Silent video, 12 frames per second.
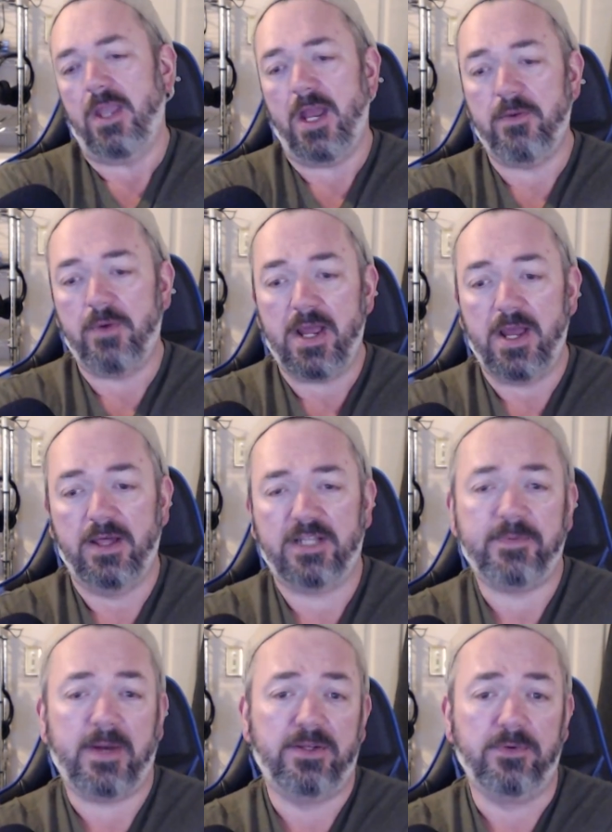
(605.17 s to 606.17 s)
Anyway,
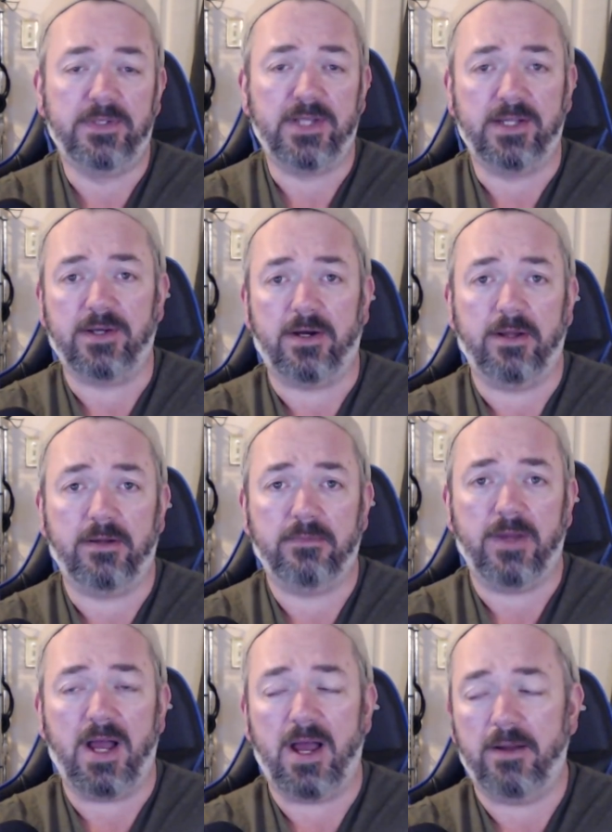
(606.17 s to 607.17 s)
that's my 2 cents on it.
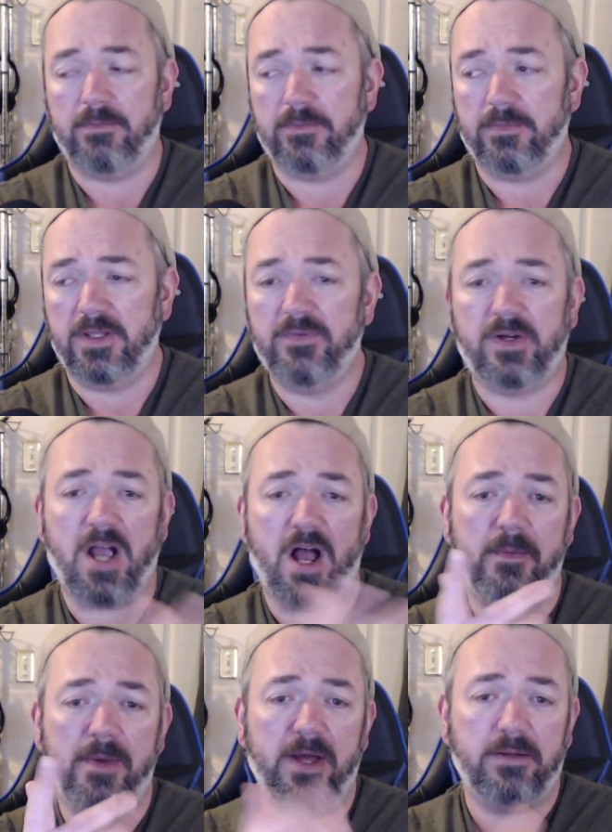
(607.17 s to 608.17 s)
Leave a
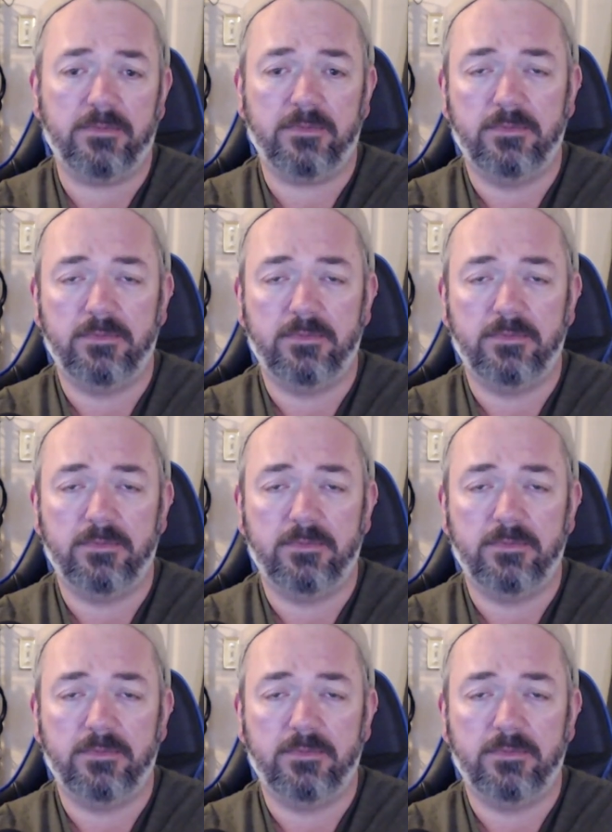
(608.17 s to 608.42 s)
comment,